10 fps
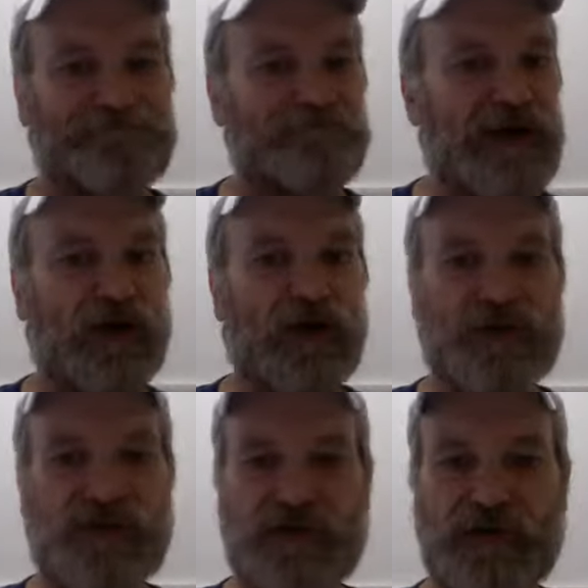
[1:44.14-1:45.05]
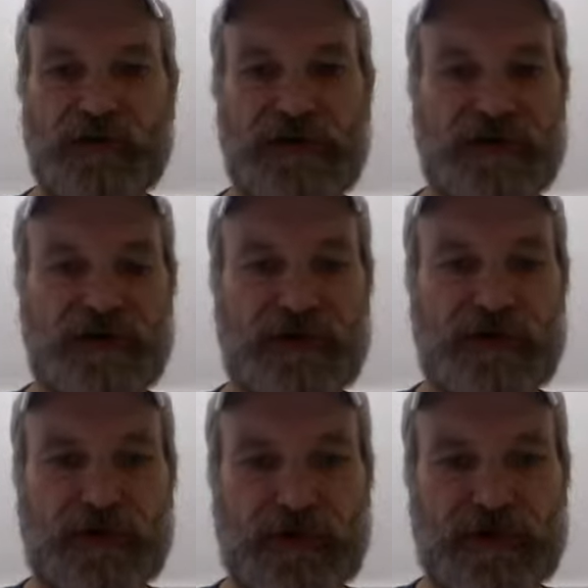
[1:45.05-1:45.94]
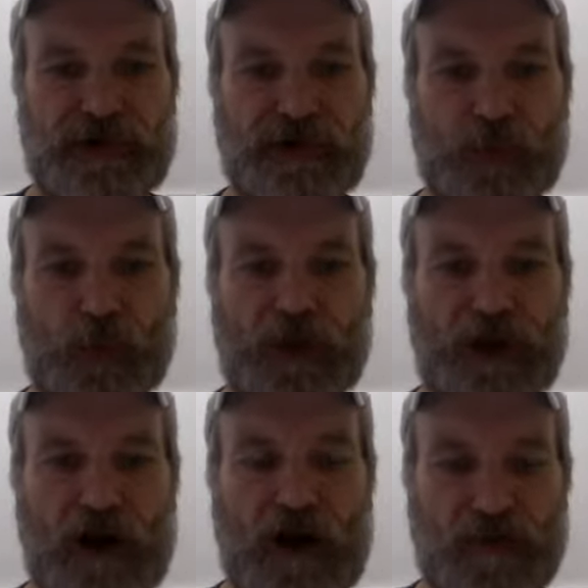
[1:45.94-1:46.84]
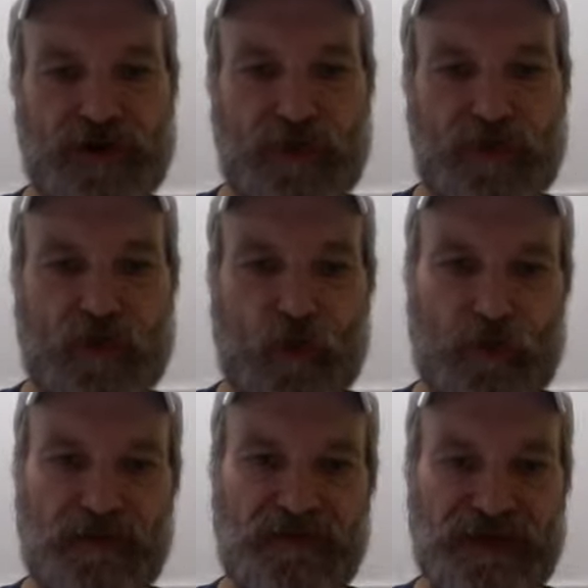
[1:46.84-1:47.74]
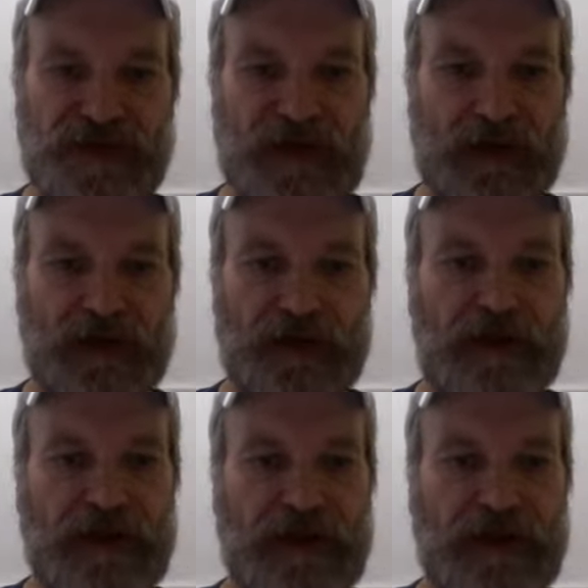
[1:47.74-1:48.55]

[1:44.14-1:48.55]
medical facilities, etc., where they offer some form of discounting